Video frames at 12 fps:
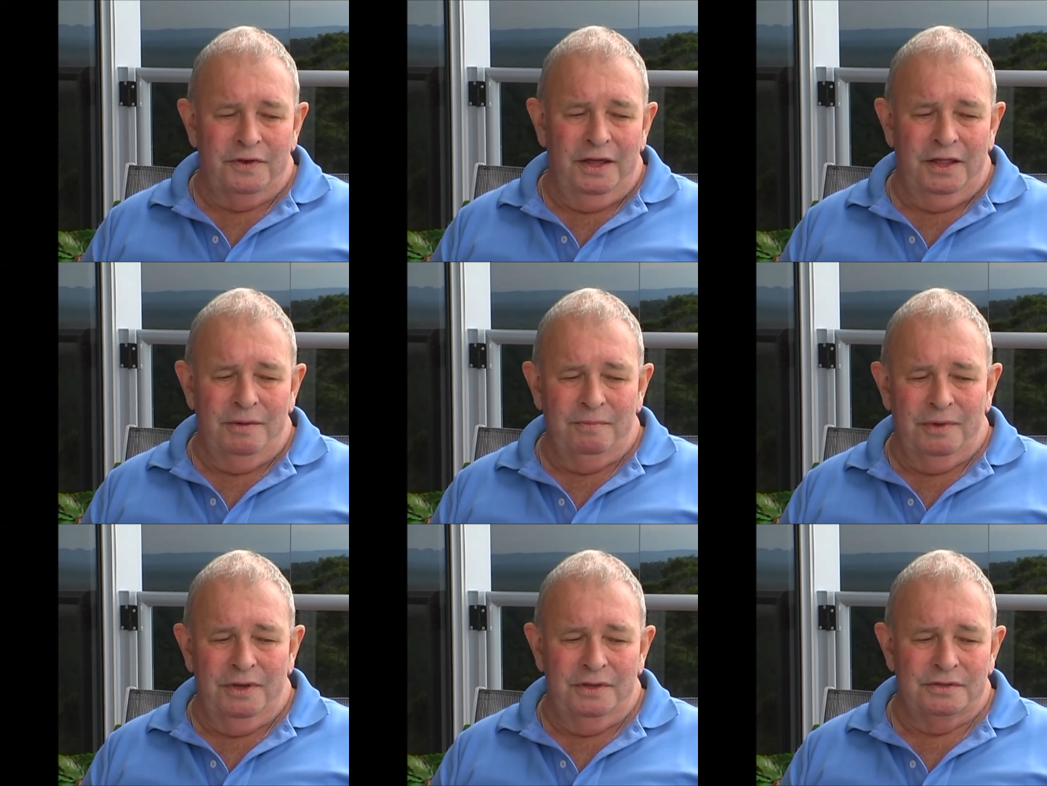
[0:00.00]
Now that
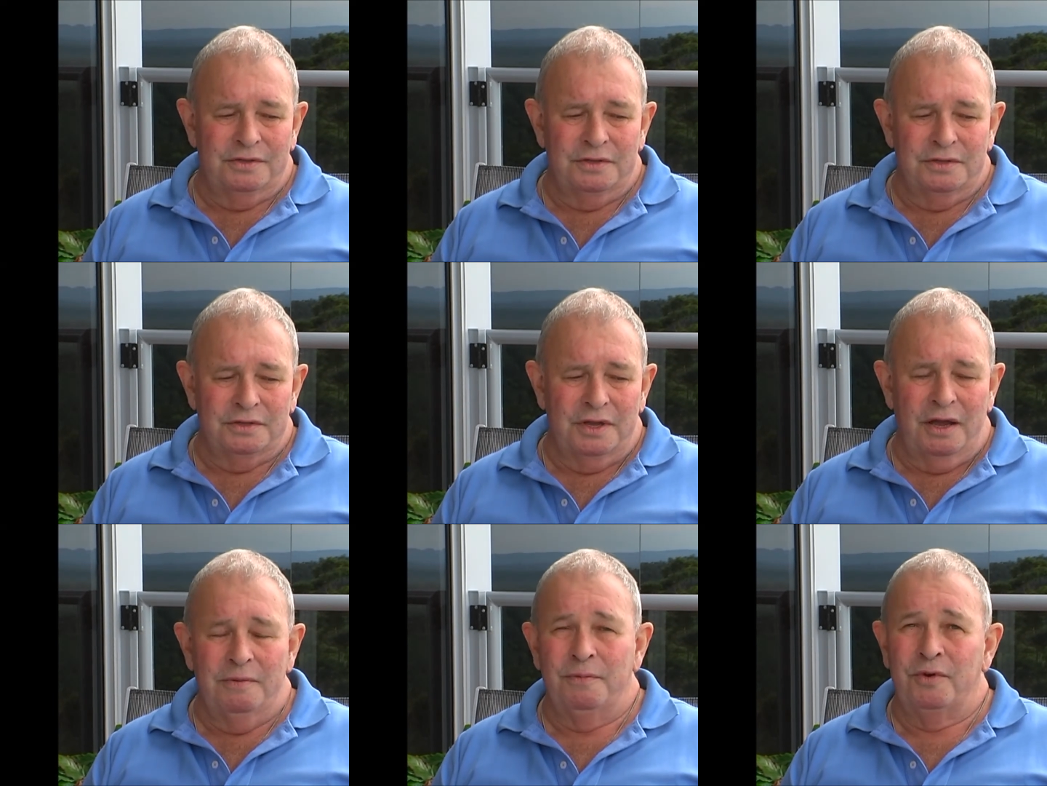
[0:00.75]
means there's
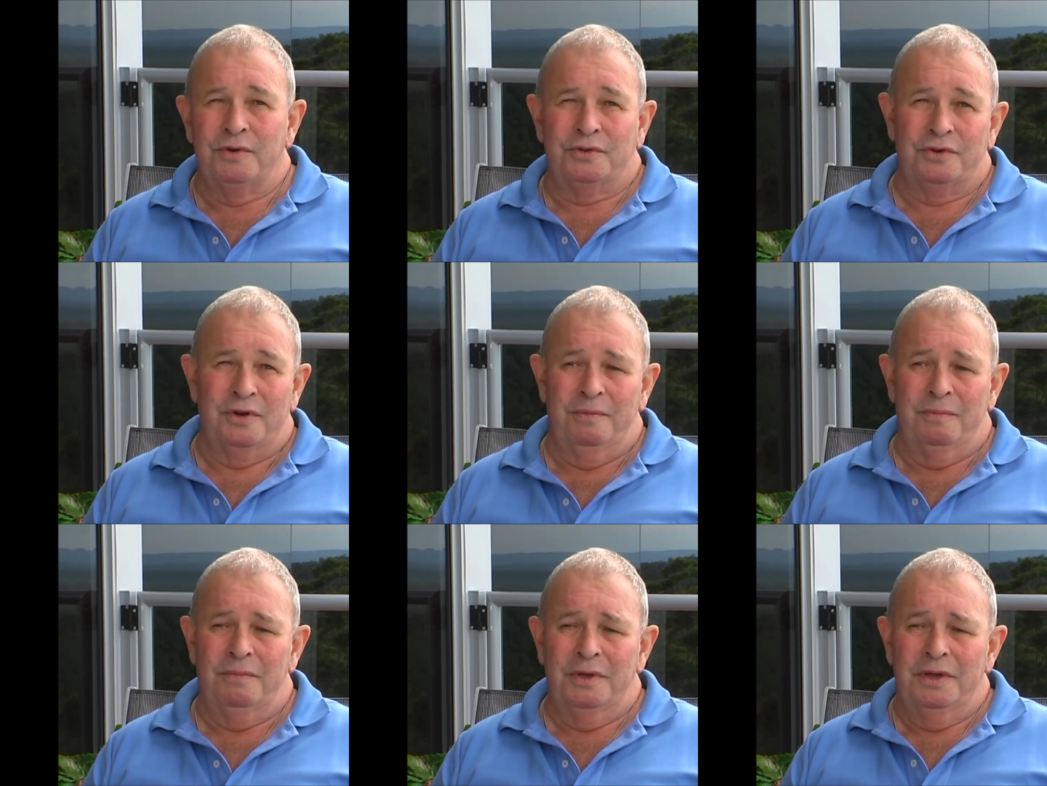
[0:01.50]
no more trim.